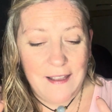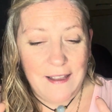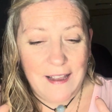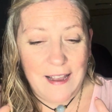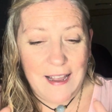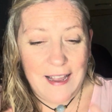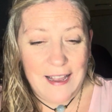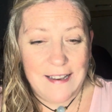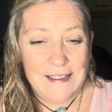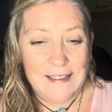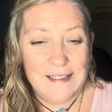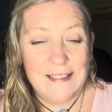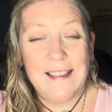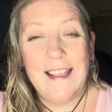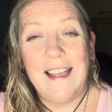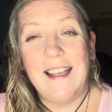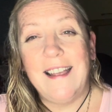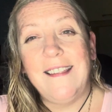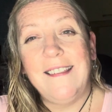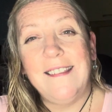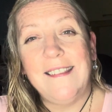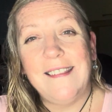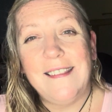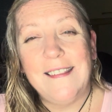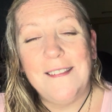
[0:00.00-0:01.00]
And
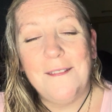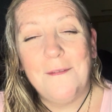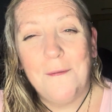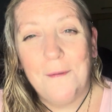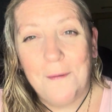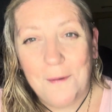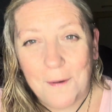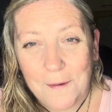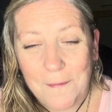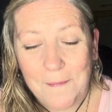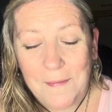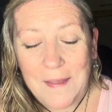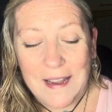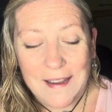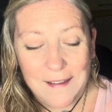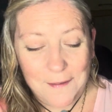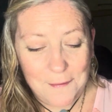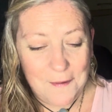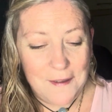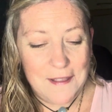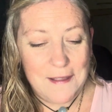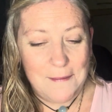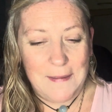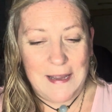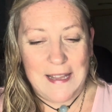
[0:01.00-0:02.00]
that's one
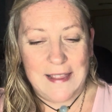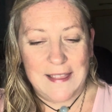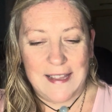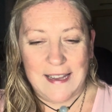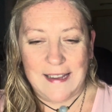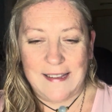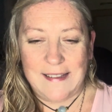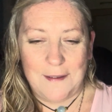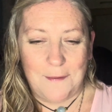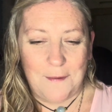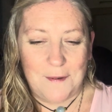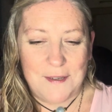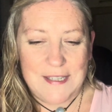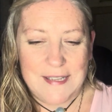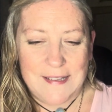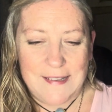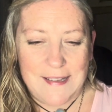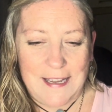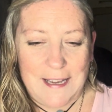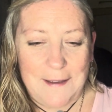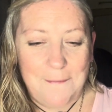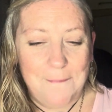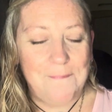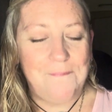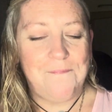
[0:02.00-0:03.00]
of the main things I want to
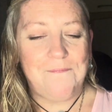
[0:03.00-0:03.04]
say.